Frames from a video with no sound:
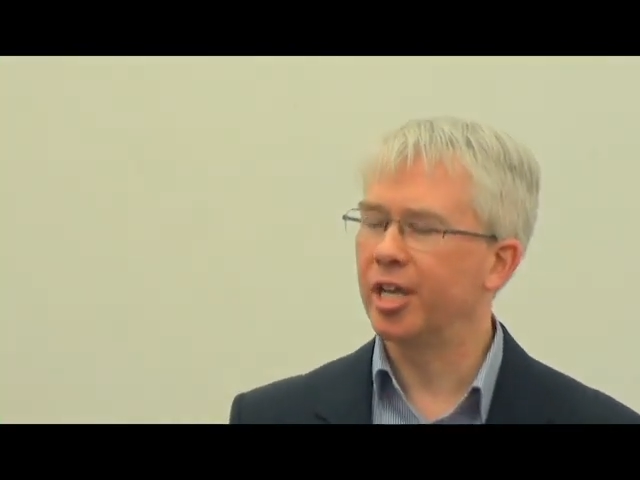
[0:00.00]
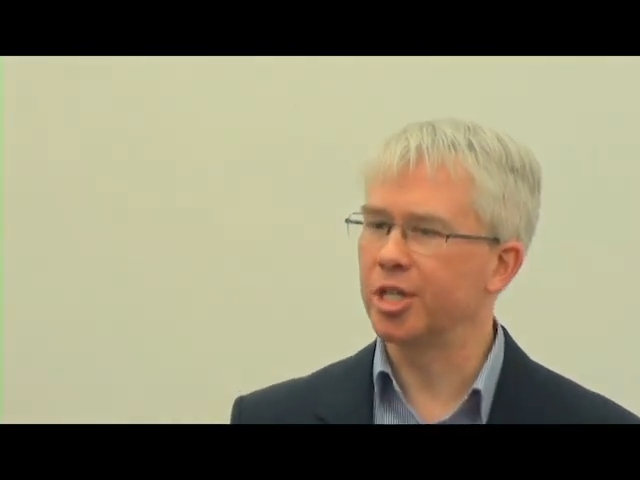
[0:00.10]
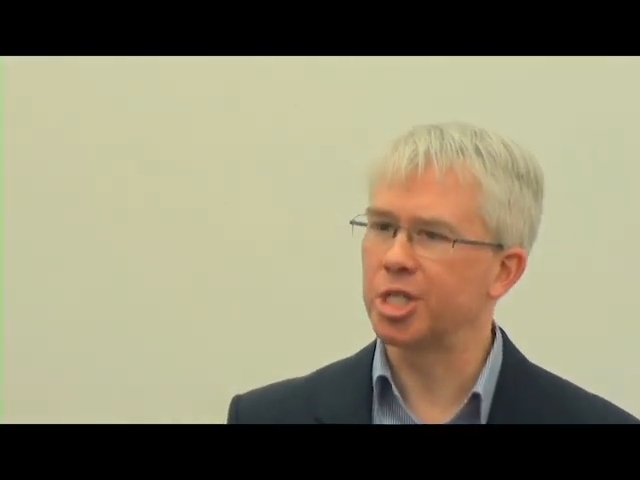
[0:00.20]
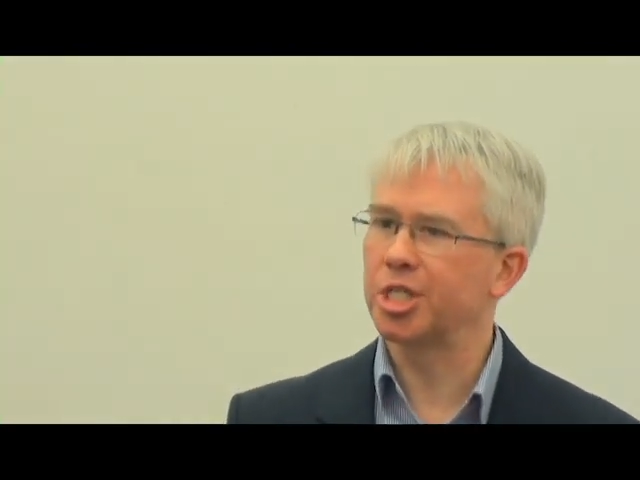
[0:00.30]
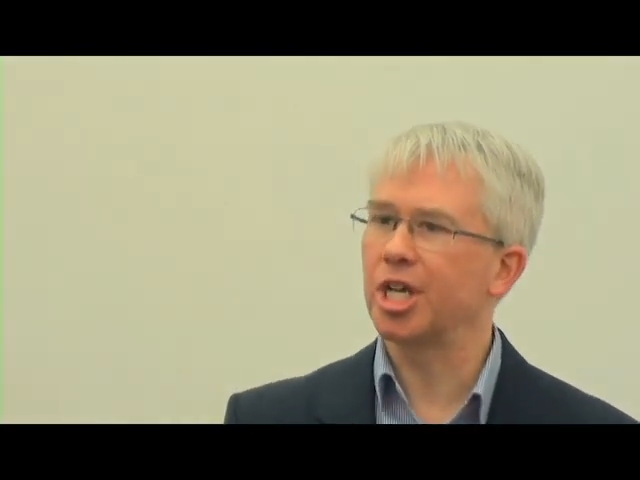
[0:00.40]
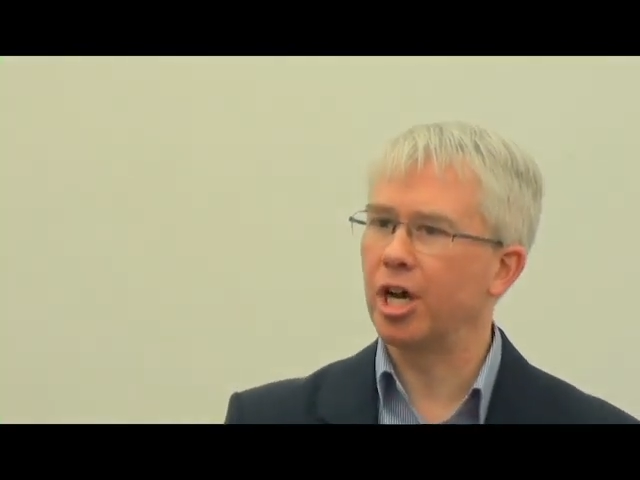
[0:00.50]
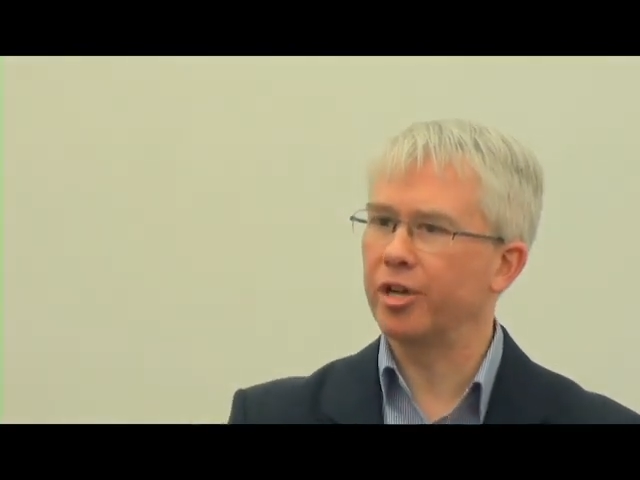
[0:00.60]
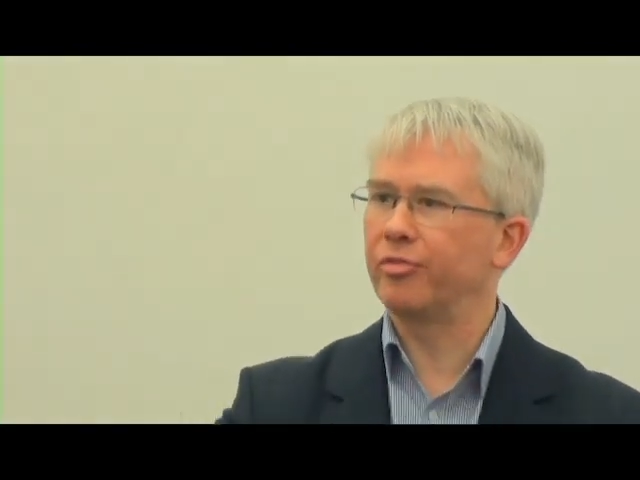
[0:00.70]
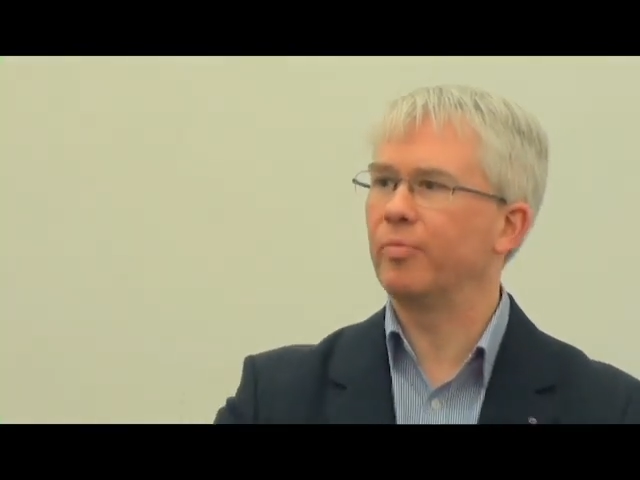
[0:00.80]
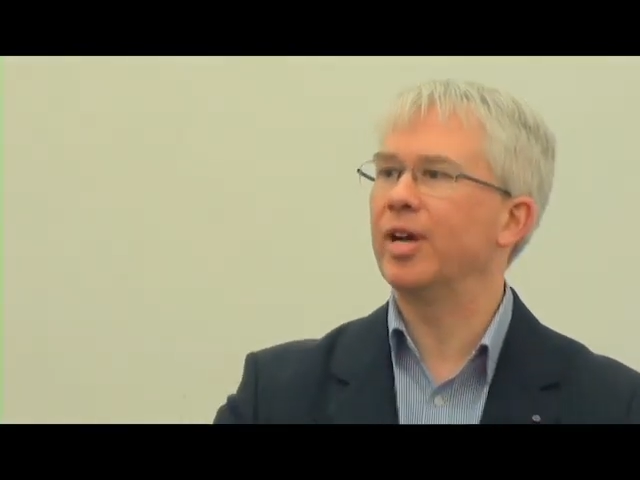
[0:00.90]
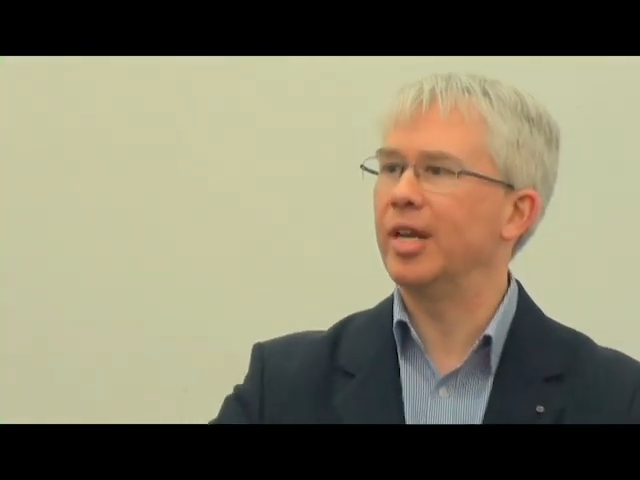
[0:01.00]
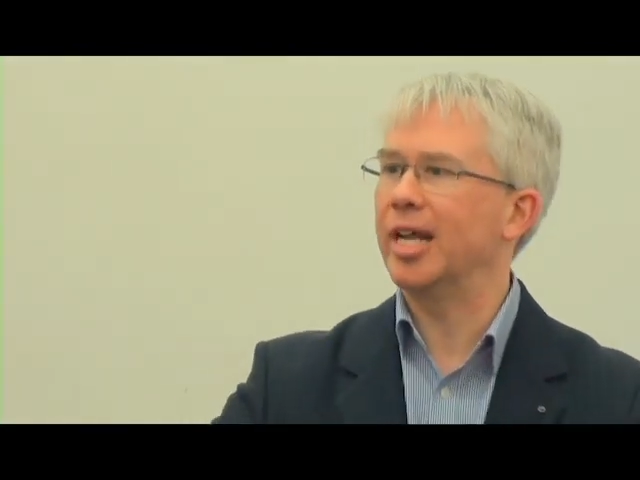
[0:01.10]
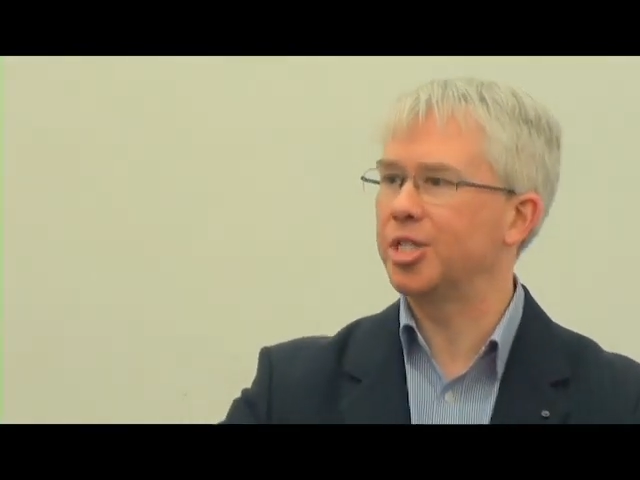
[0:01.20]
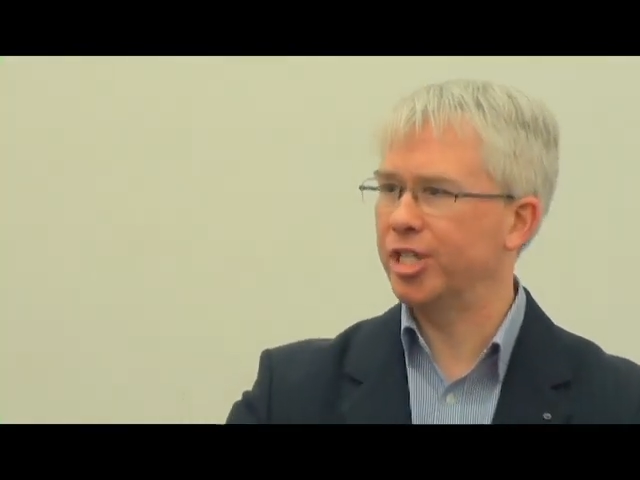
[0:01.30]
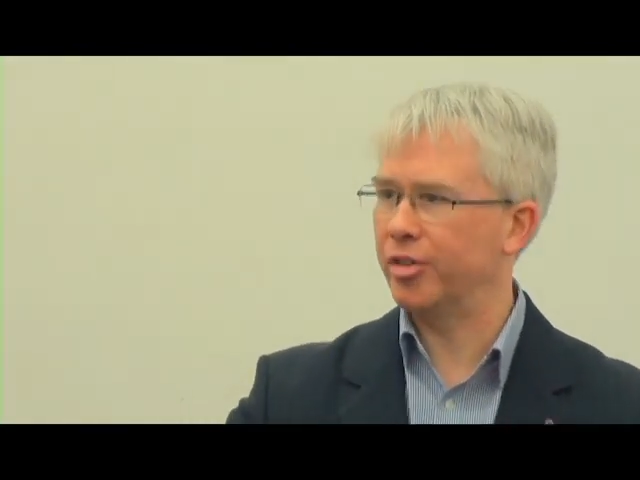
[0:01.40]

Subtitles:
can start from where the last